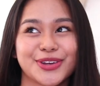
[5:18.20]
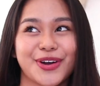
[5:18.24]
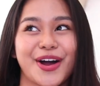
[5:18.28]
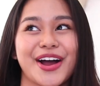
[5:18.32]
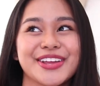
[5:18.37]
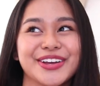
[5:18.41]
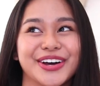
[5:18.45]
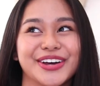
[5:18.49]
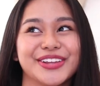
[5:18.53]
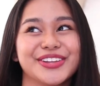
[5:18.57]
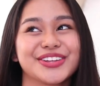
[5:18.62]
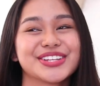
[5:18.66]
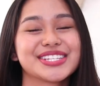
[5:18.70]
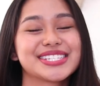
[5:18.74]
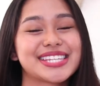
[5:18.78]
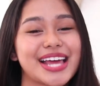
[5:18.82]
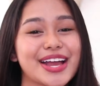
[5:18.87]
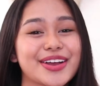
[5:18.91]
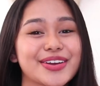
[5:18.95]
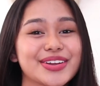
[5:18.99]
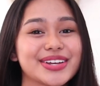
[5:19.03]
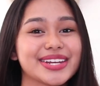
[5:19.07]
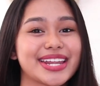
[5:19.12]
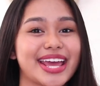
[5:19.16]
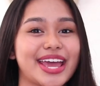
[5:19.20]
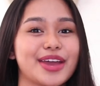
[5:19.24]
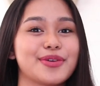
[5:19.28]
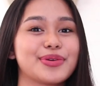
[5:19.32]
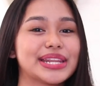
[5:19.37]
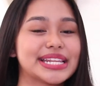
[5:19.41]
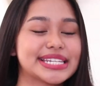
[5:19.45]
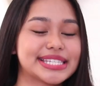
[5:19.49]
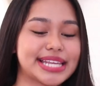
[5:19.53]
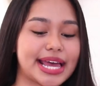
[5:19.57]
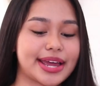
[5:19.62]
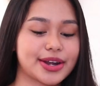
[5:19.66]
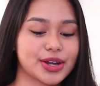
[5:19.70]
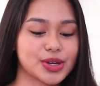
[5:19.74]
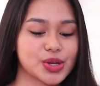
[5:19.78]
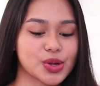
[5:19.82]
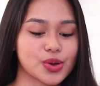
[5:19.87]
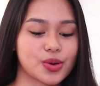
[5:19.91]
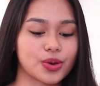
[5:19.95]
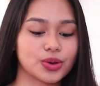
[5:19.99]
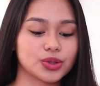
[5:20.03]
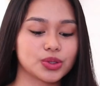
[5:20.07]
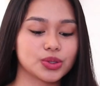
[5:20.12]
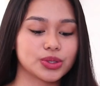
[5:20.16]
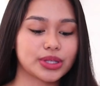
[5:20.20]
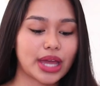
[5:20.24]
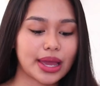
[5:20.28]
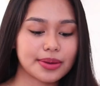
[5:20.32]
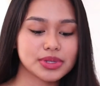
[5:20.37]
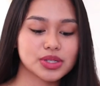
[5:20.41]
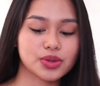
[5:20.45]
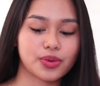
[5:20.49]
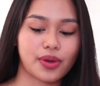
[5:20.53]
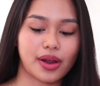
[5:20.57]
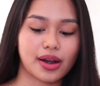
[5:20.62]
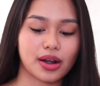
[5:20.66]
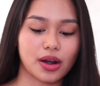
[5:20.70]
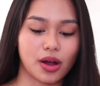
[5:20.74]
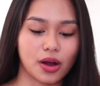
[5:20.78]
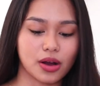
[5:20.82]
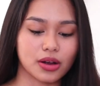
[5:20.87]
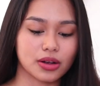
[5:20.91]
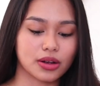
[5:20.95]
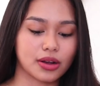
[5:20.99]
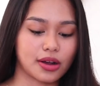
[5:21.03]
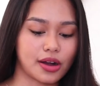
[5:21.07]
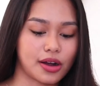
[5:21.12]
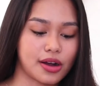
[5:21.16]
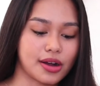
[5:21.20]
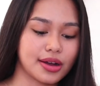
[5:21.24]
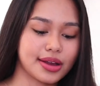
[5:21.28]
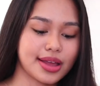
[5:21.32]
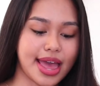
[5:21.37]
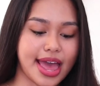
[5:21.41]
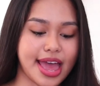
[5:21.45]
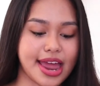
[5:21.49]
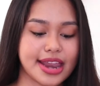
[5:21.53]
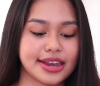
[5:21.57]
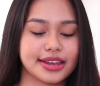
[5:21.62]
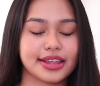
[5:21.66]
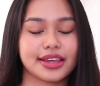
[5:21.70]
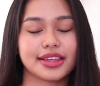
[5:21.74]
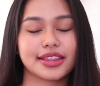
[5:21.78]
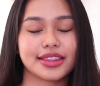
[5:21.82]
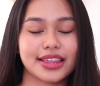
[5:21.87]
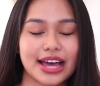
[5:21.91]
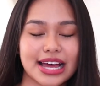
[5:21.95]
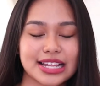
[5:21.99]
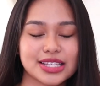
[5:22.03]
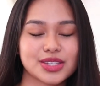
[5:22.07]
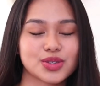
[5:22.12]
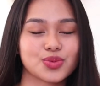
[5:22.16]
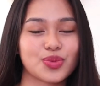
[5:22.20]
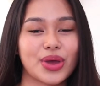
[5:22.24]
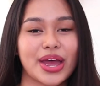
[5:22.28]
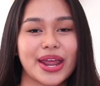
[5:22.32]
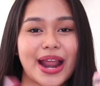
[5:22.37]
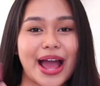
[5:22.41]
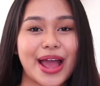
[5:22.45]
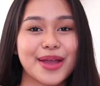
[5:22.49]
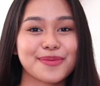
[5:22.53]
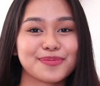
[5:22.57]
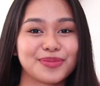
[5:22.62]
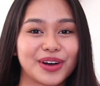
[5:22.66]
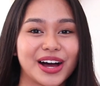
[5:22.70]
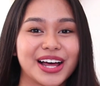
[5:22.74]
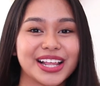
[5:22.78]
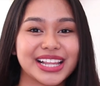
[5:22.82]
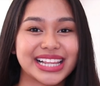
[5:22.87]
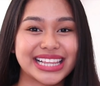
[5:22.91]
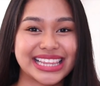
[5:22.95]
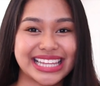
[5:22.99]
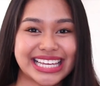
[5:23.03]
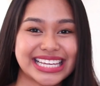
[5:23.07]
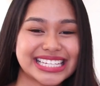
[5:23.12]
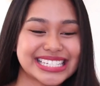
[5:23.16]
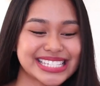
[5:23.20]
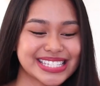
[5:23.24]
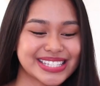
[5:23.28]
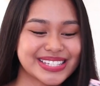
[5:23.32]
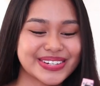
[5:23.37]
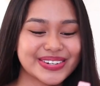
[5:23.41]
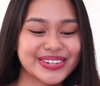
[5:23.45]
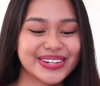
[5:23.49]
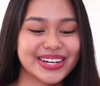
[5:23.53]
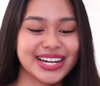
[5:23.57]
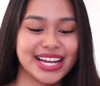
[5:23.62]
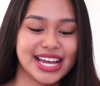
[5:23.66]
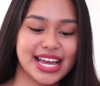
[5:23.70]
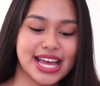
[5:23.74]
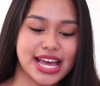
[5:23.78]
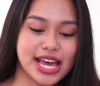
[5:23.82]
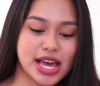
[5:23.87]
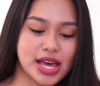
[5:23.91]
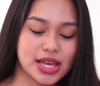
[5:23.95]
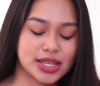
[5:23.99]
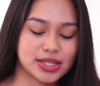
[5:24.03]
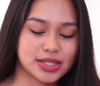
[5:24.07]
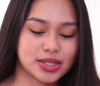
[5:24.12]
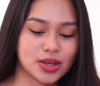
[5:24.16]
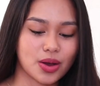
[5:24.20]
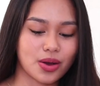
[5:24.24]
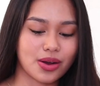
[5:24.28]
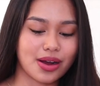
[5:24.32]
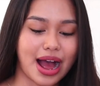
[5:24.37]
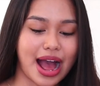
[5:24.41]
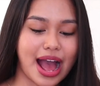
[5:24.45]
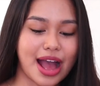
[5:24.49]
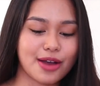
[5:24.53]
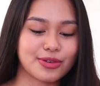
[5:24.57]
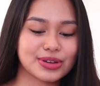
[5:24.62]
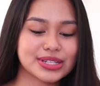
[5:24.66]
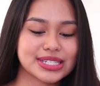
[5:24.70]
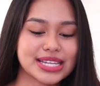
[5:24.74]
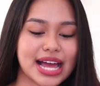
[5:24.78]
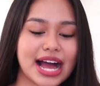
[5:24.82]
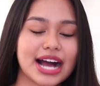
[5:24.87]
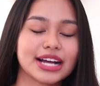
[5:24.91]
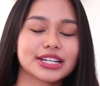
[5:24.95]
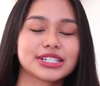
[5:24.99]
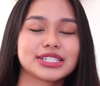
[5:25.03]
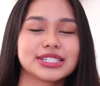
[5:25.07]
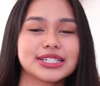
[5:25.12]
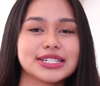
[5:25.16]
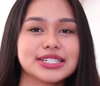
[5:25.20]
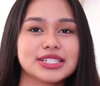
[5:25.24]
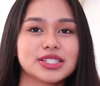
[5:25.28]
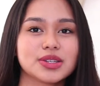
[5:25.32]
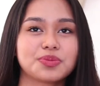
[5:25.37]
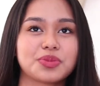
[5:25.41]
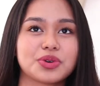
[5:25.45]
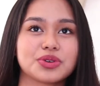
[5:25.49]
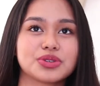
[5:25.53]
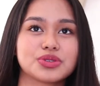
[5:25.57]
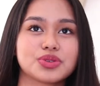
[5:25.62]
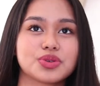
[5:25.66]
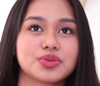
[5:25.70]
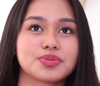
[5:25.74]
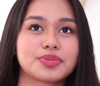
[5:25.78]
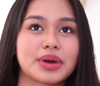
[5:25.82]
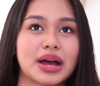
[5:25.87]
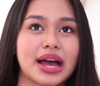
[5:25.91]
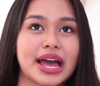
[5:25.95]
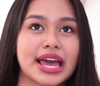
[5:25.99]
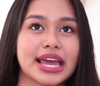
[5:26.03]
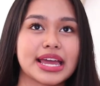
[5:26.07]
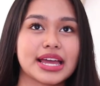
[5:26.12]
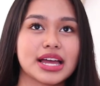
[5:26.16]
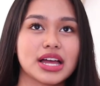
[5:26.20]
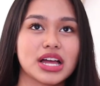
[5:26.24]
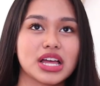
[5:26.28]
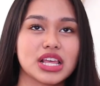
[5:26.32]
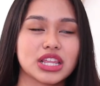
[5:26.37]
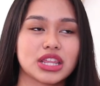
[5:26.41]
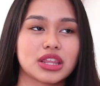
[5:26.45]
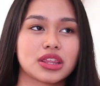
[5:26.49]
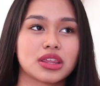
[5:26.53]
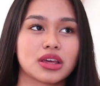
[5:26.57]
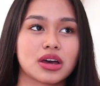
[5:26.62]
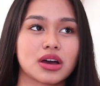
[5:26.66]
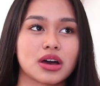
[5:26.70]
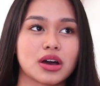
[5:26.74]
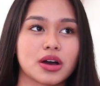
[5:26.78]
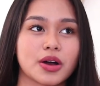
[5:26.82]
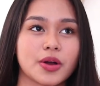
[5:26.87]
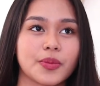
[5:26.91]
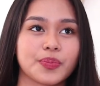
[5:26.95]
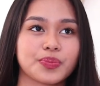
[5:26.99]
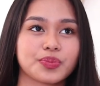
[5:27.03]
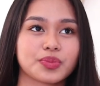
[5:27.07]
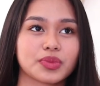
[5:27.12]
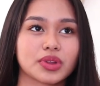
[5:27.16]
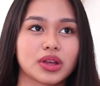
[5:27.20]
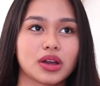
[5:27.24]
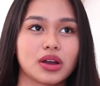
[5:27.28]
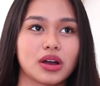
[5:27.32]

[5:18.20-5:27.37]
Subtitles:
So, ayun, no second day, we decided to go to Times Square, Hong Kong, and that's when I bought these two. So, I was actually supposed to buy the